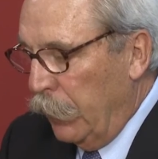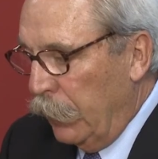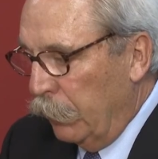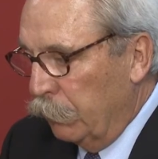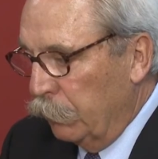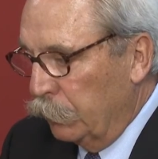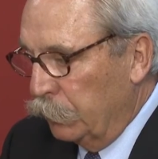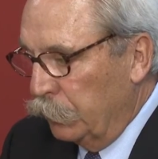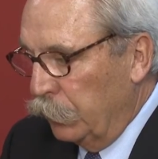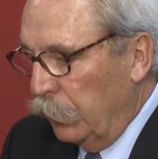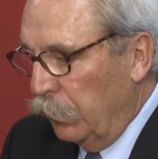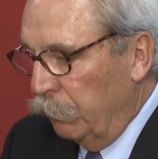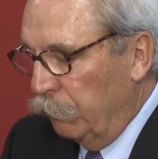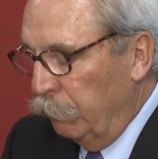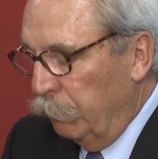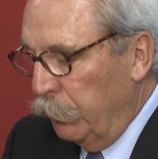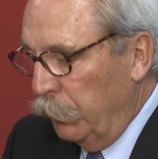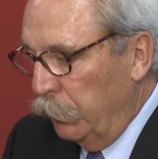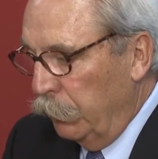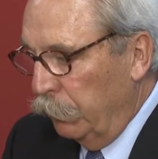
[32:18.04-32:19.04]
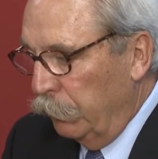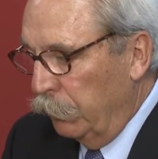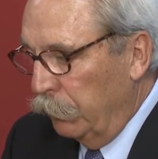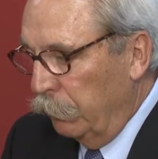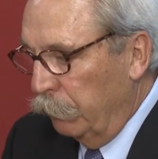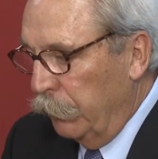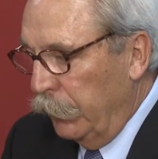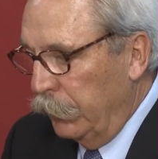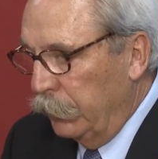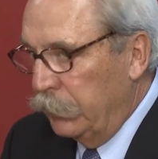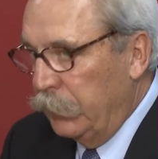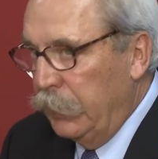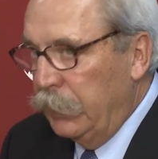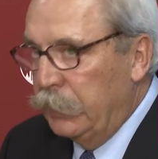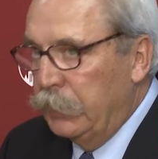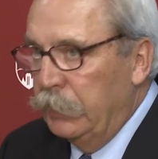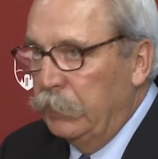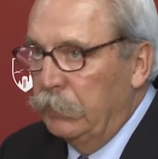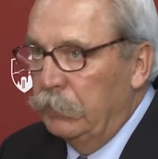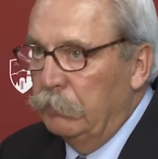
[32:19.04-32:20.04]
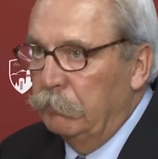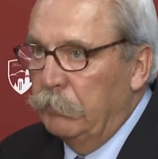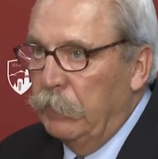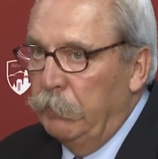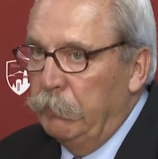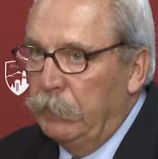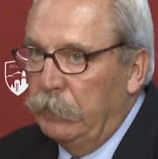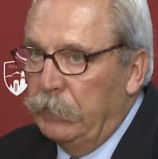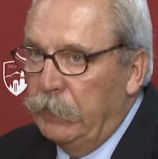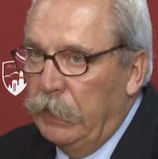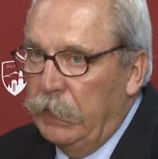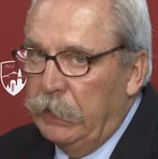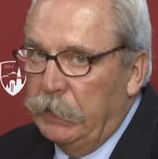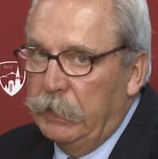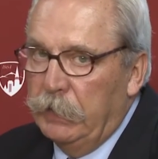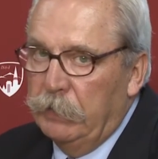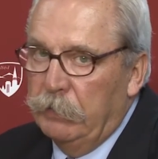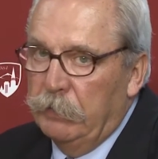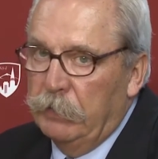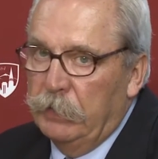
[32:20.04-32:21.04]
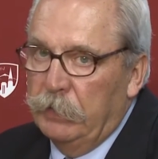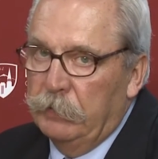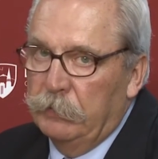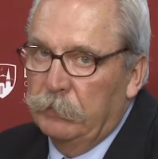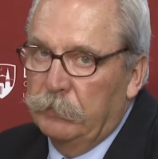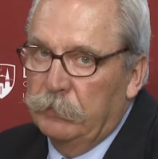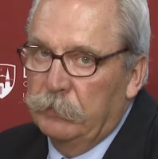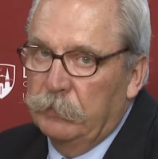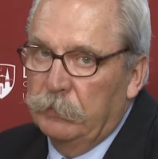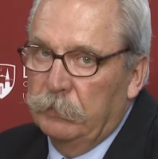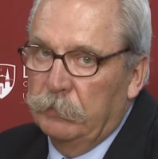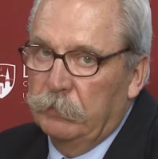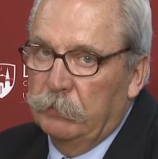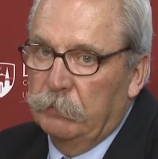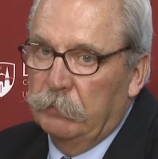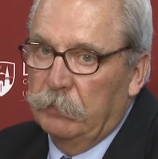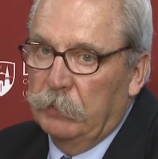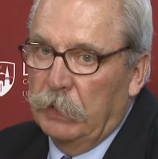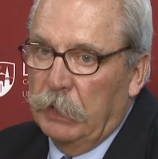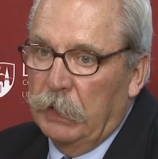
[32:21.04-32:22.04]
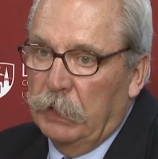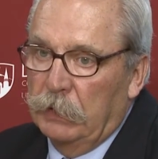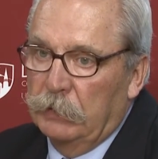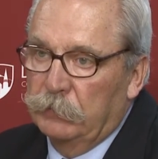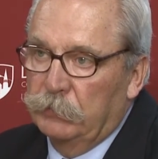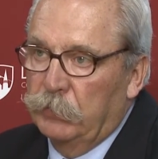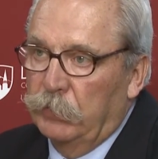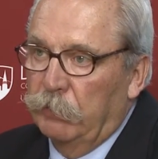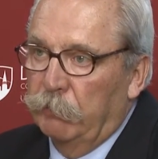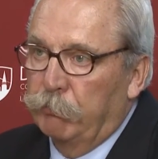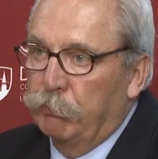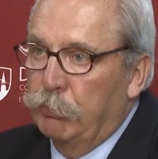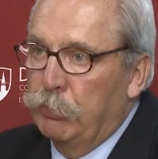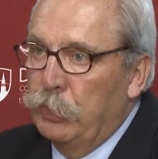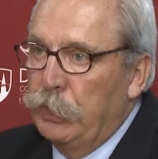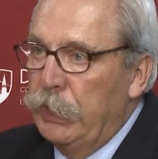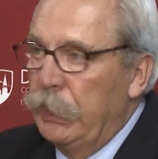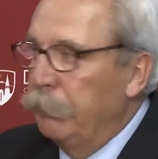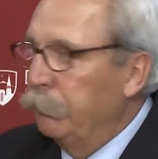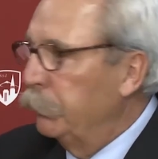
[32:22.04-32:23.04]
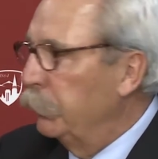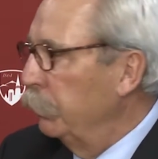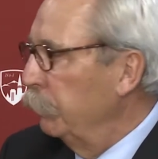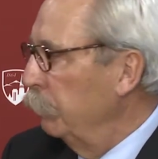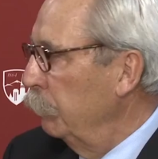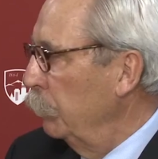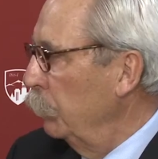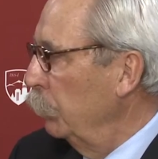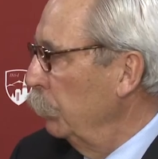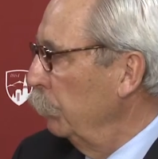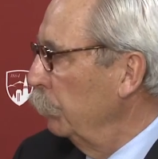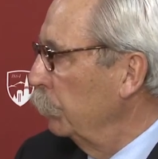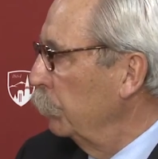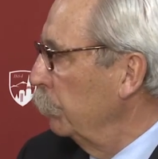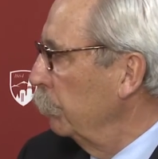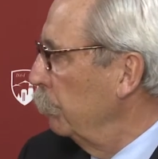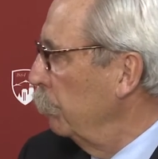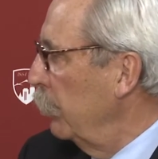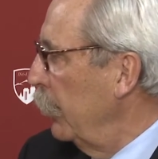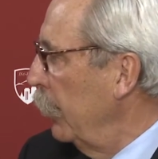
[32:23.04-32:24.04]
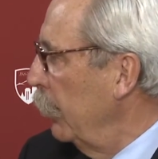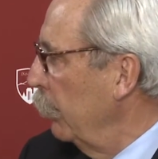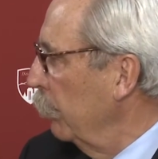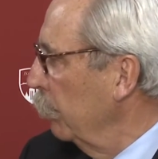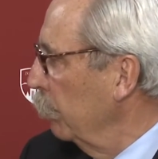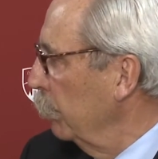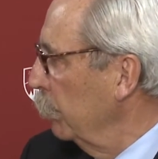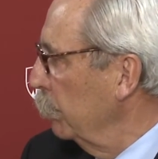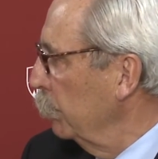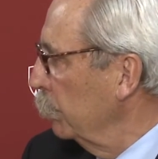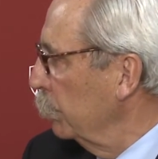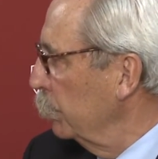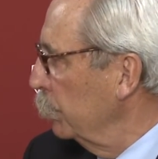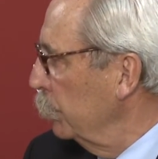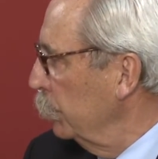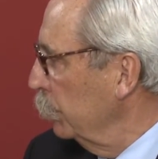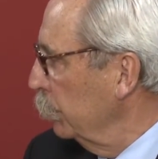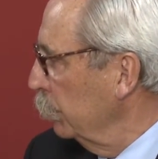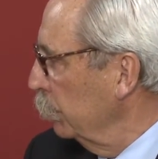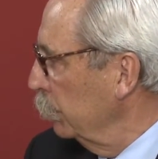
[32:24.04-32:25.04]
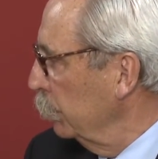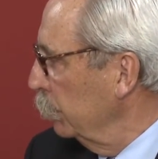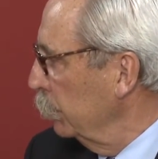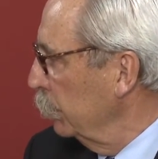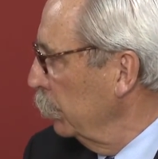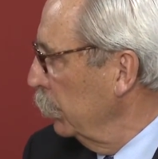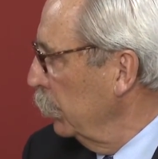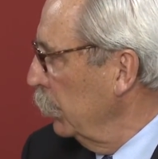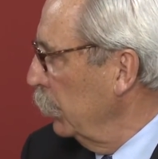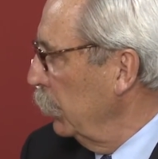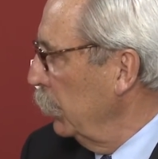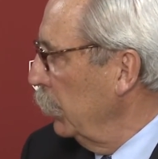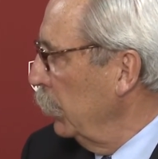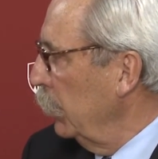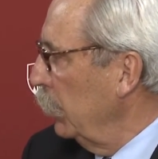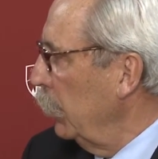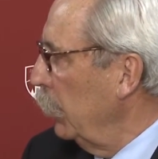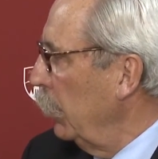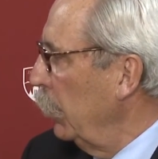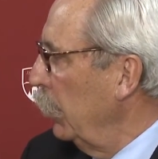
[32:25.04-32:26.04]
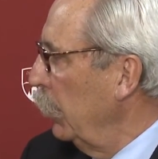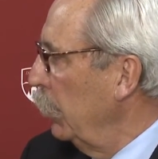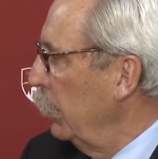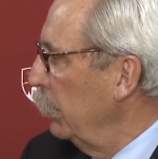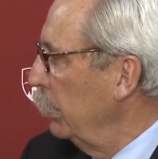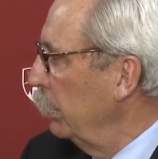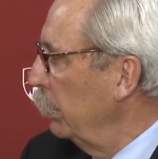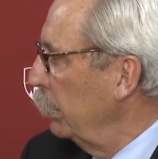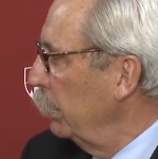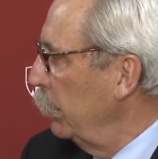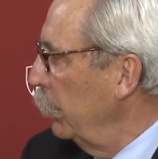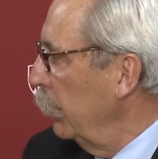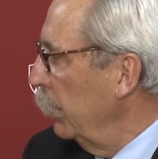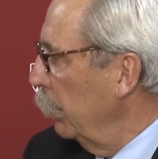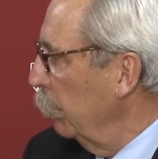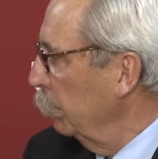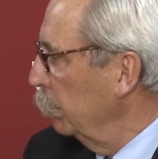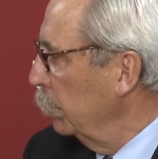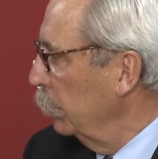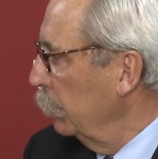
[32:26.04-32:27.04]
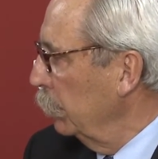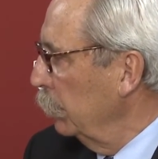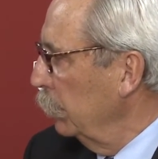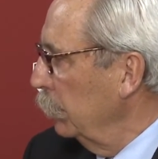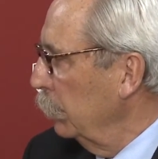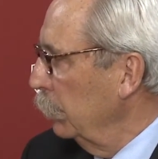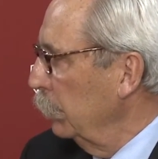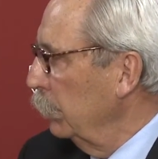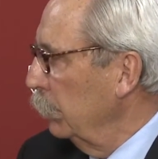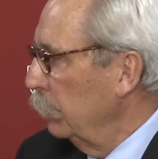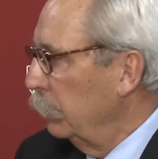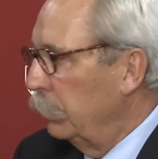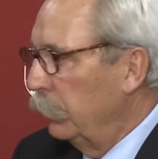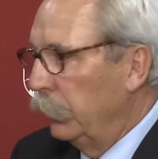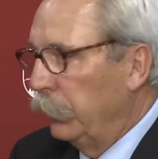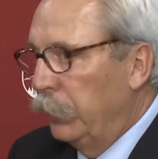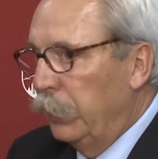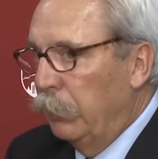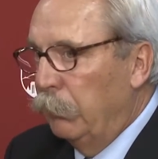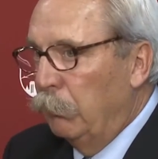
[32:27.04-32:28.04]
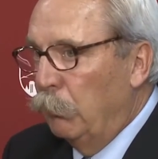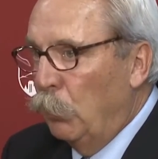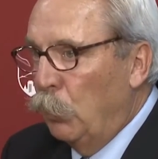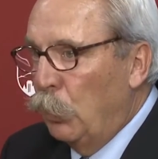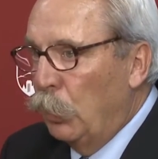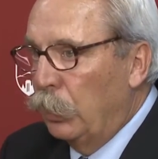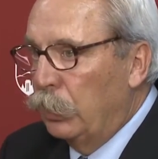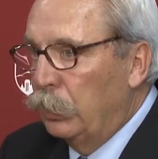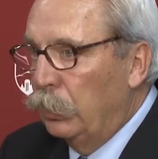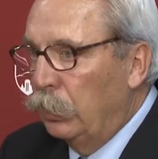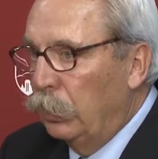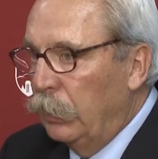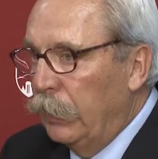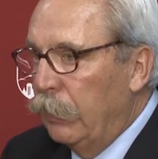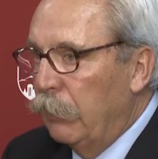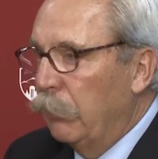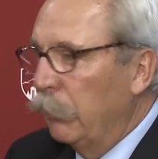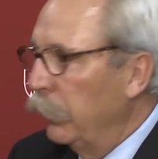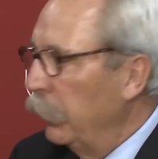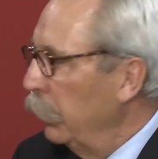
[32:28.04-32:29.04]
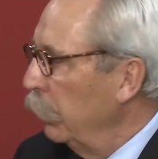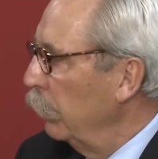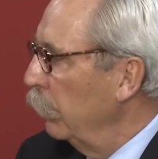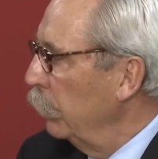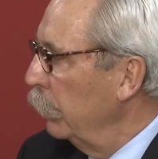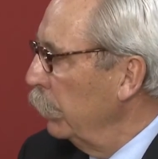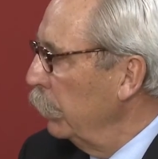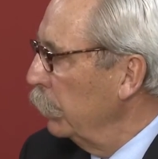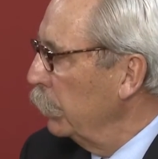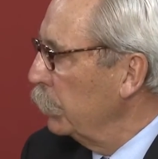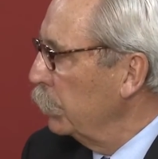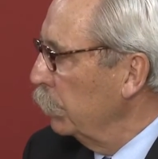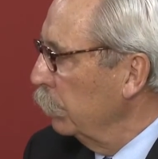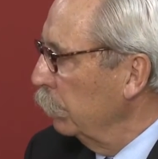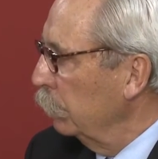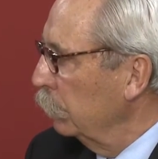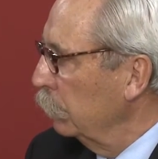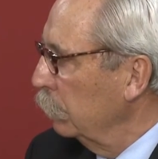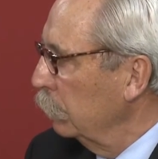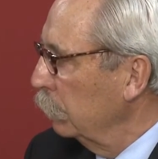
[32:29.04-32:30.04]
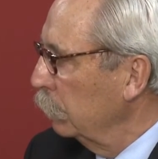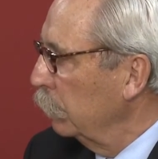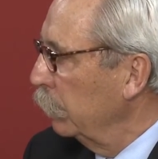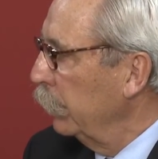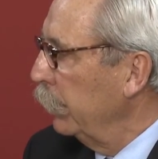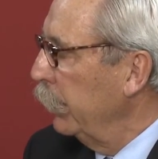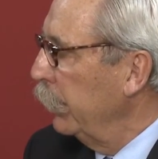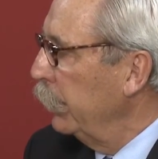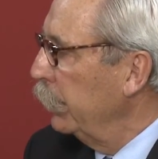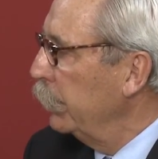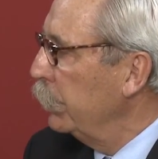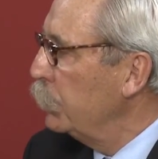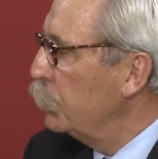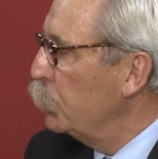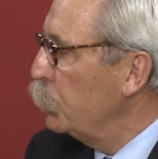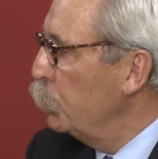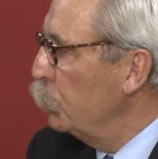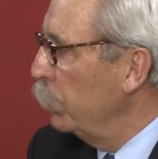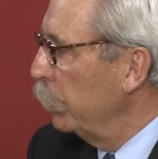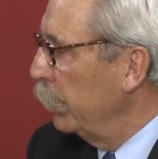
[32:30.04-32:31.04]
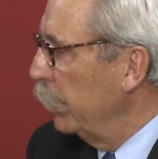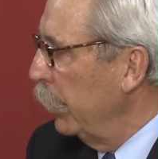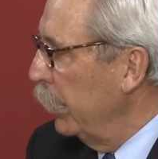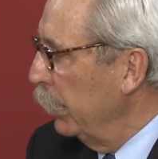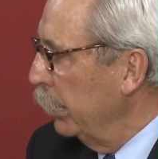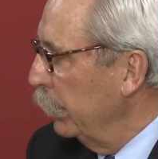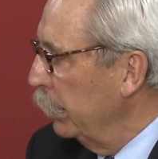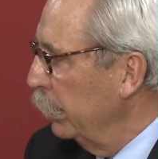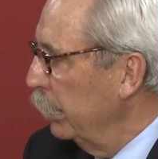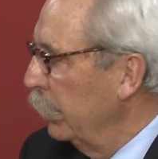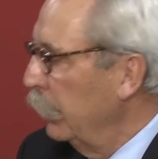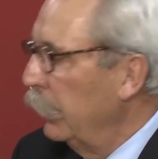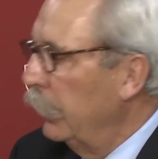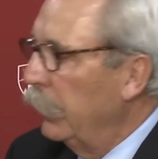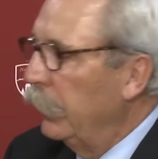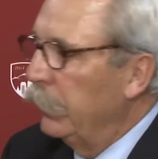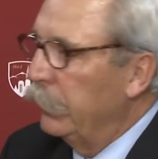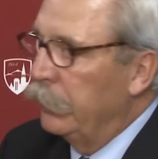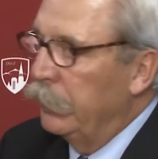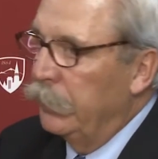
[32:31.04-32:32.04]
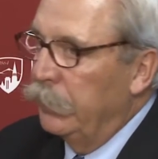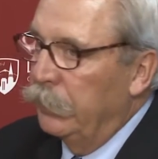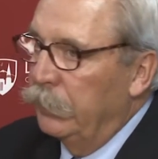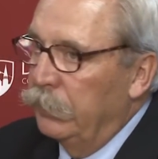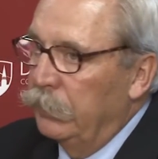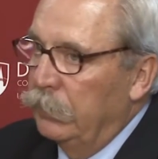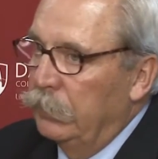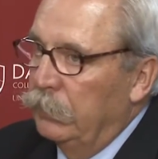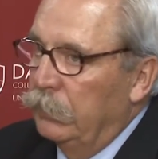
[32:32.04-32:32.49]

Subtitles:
Microsoft both may be taking these sort of preemptive moves to file their own suits in an attempt to get more clarity on the issue, to get it adjudicated and get it